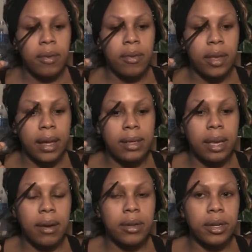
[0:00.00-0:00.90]
that's
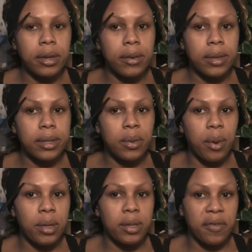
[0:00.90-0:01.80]
how you're going to
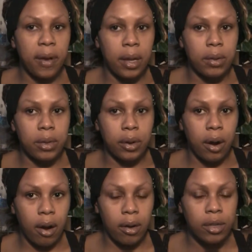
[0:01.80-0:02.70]
want to follow your
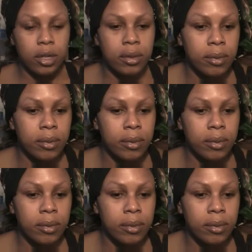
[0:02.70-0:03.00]
arch.